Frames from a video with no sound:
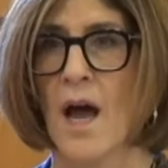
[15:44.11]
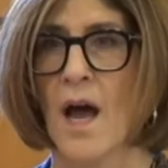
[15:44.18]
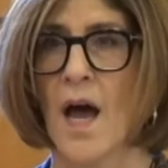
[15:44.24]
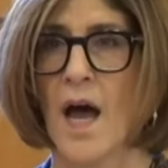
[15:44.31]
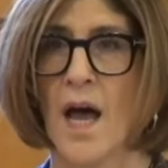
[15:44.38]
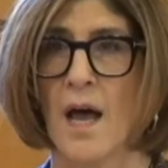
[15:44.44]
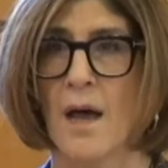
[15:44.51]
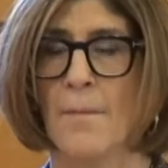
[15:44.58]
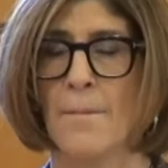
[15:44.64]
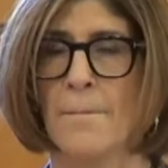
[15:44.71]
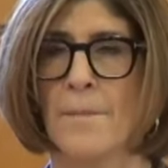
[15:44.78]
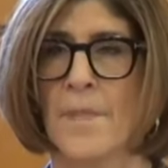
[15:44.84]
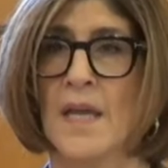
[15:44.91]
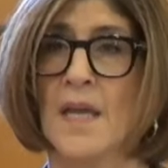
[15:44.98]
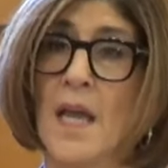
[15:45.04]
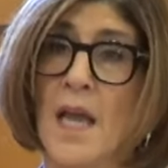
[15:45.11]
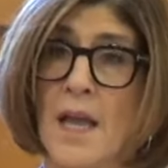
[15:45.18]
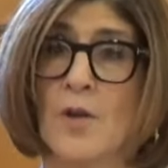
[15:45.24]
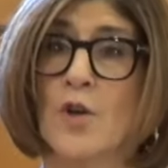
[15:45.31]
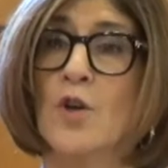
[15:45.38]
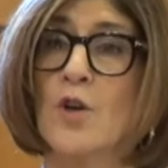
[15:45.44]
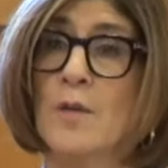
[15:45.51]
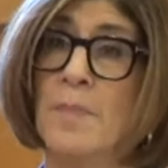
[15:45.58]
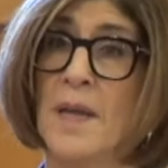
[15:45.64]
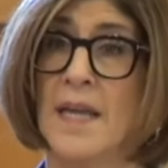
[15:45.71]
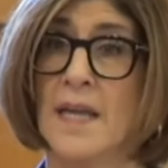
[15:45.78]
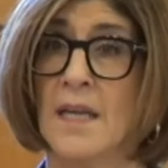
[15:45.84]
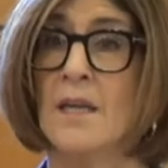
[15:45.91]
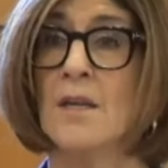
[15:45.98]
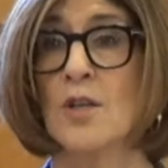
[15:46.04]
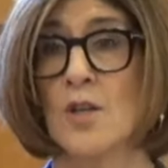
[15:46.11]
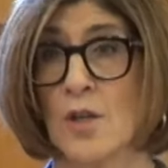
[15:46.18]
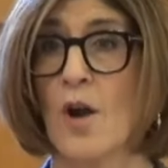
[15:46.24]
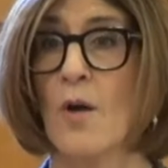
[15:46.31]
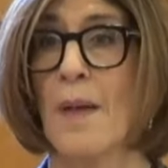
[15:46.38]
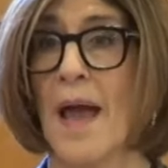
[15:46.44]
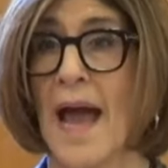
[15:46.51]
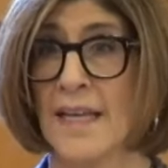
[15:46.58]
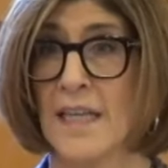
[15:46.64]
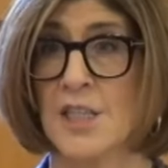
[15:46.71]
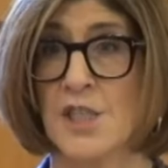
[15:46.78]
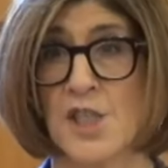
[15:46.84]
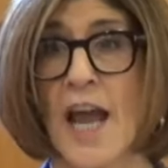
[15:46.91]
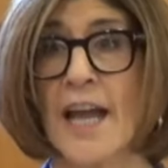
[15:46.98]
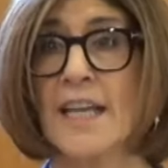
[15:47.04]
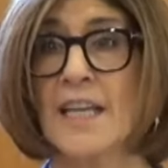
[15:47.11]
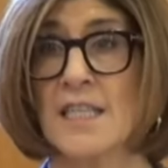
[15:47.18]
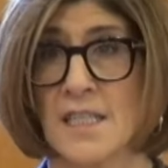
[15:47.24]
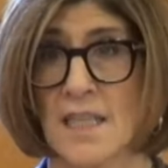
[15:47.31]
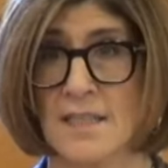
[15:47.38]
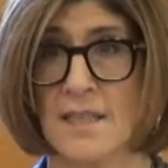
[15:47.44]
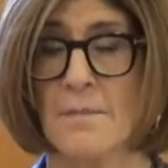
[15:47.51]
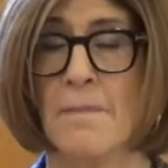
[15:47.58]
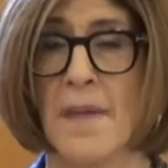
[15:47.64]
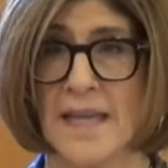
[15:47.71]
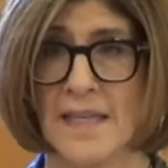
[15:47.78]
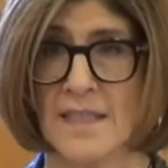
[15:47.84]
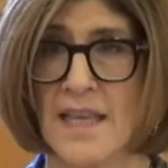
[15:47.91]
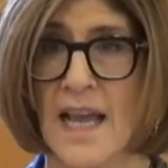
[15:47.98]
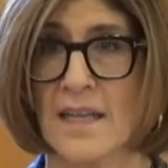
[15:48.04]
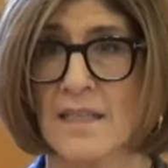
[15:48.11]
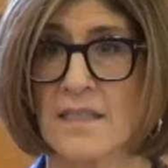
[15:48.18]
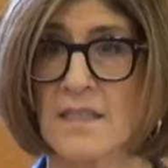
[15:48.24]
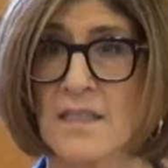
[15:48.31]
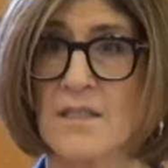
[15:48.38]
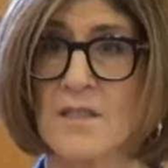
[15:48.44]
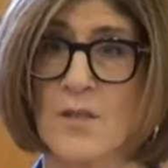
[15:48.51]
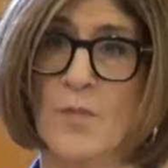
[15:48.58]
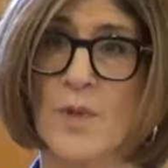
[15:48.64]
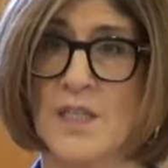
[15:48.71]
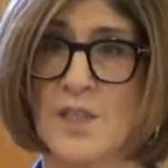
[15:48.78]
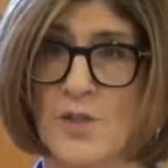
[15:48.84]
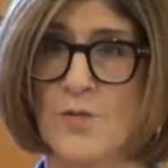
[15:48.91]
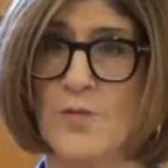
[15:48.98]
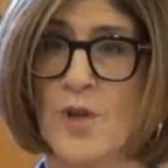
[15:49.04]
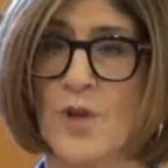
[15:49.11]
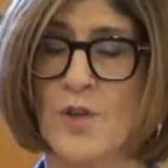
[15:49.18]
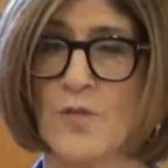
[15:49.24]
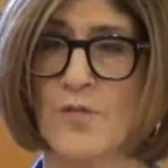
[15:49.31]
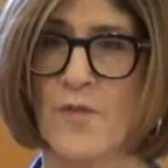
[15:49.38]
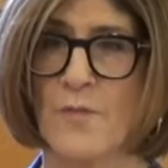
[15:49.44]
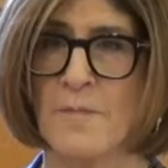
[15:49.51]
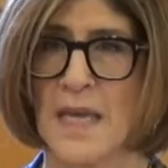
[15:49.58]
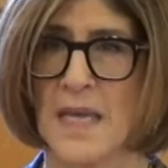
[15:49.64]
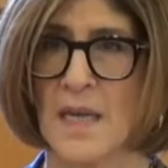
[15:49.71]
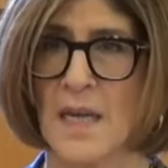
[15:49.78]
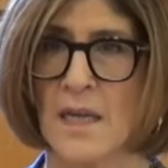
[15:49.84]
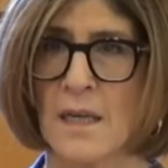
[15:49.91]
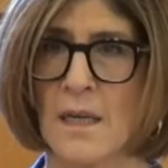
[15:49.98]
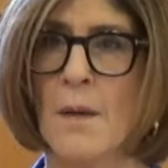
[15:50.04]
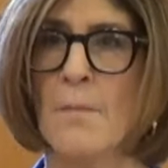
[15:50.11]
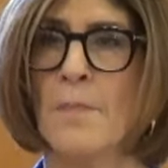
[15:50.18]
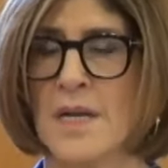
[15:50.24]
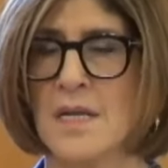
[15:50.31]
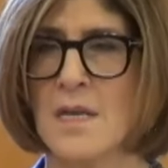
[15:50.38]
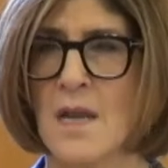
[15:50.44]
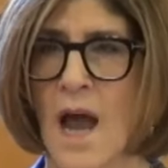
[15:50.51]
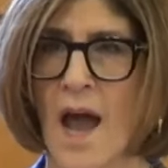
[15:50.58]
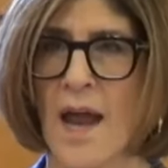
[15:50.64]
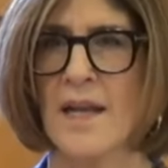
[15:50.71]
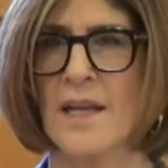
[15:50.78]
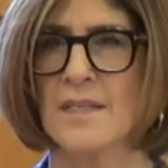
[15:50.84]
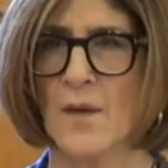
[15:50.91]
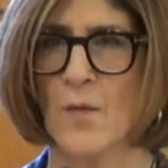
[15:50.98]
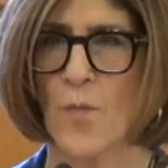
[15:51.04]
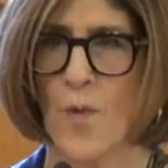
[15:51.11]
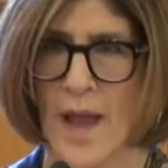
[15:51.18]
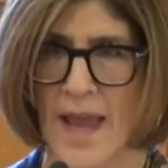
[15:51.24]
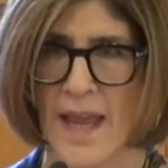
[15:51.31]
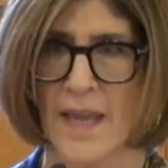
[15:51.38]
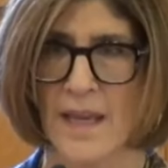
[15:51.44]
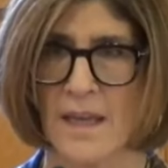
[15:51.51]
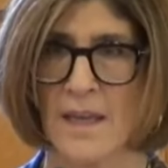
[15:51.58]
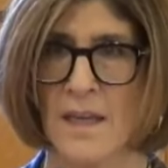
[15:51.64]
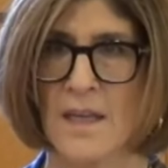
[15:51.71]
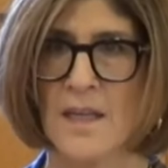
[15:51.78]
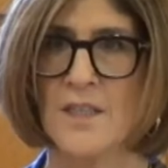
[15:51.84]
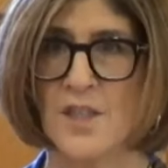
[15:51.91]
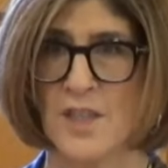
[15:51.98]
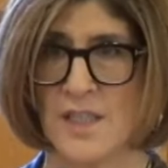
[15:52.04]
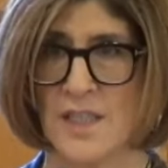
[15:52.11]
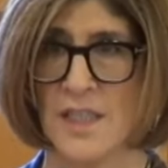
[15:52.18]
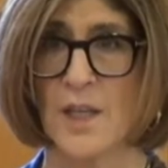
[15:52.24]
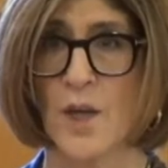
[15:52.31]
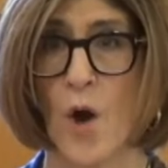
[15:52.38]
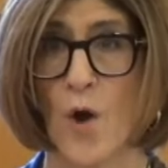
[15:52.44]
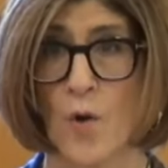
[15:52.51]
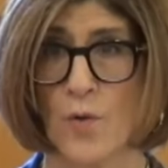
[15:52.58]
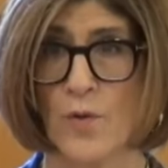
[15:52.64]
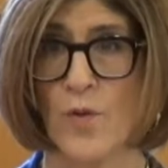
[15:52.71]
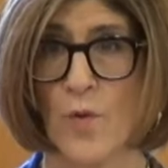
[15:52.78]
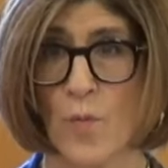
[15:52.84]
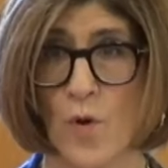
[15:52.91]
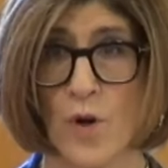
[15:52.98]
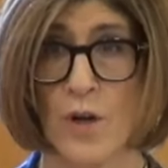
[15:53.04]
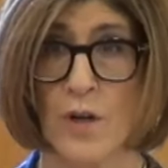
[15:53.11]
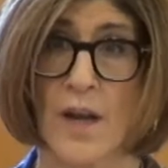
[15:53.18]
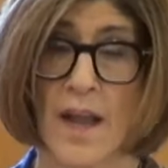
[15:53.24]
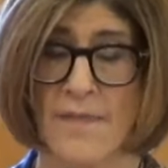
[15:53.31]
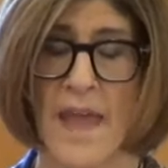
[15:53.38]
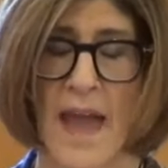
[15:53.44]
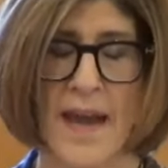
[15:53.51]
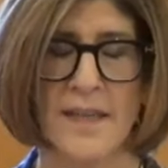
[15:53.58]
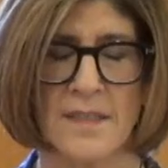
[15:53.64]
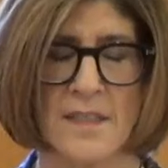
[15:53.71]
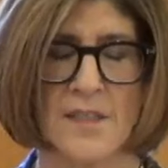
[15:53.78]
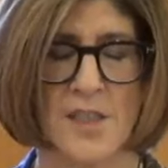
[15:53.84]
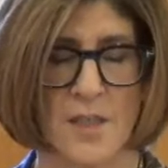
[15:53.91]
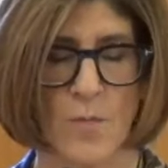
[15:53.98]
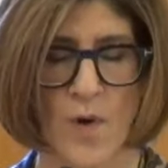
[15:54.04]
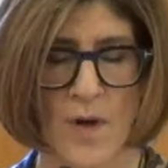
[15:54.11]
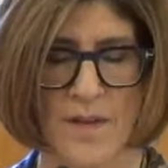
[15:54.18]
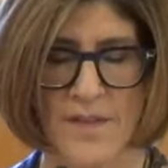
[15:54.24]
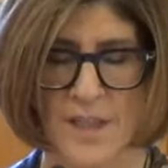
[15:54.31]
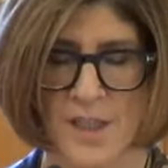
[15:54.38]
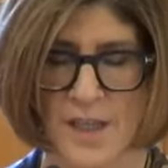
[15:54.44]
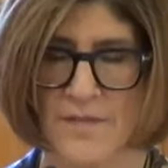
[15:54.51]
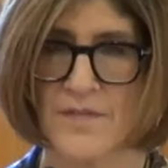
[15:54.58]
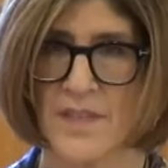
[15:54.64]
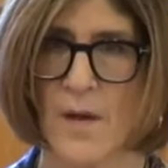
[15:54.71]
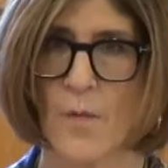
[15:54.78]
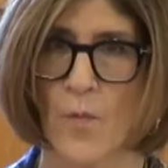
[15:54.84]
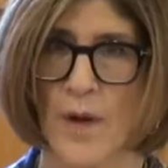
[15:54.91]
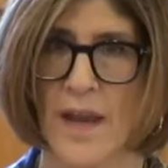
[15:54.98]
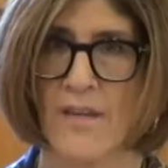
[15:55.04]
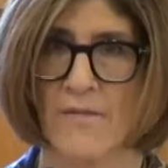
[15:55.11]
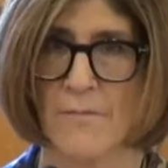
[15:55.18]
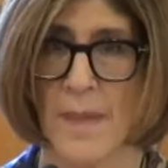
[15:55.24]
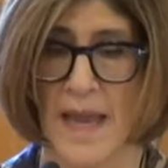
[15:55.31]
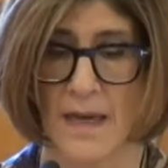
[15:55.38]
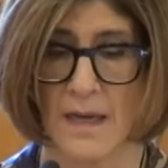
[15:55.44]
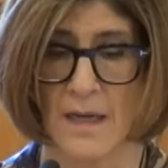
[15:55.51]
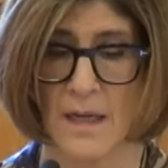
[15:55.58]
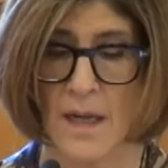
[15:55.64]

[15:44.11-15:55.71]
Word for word: Um, it could be go back and check it, does it make sense? So, we do cue for meaning, but not as a way to decode the word. And that is one of the shifts that we have made